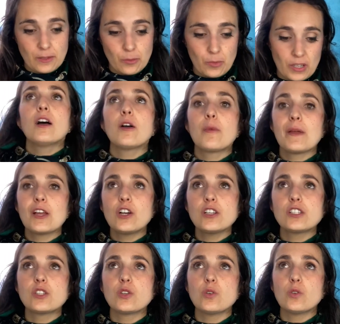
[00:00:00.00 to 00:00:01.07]
It's because
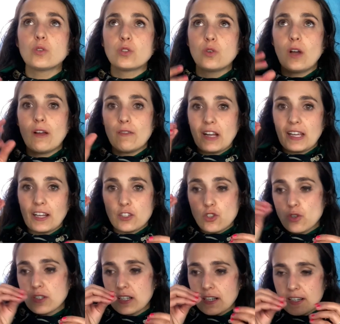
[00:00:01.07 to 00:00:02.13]
you have like a
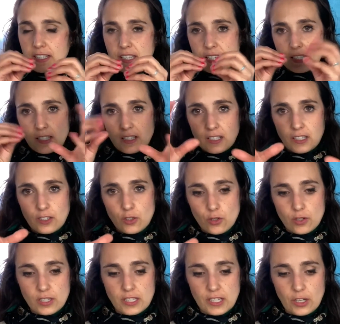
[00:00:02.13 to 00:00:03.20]
total resistance in your
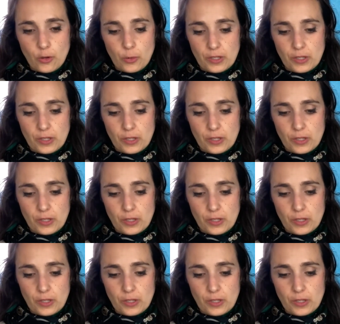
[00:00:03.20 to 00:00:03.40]
circuit,